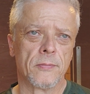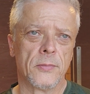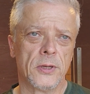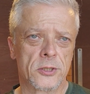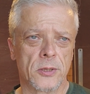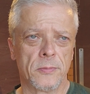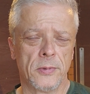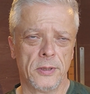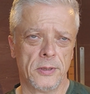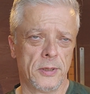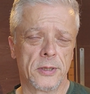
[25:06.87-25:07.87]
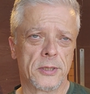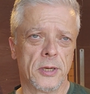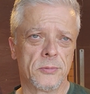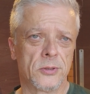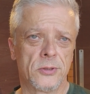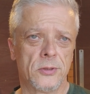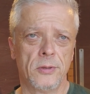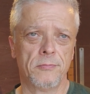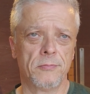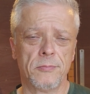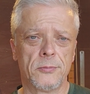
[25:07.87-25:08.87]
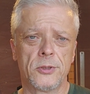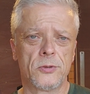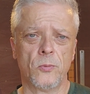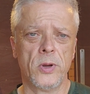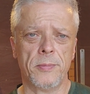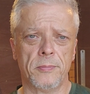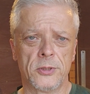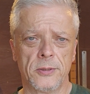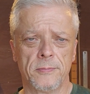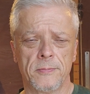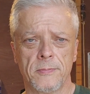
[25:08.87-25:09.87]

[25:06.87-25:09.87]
And a lot of times it's just whims.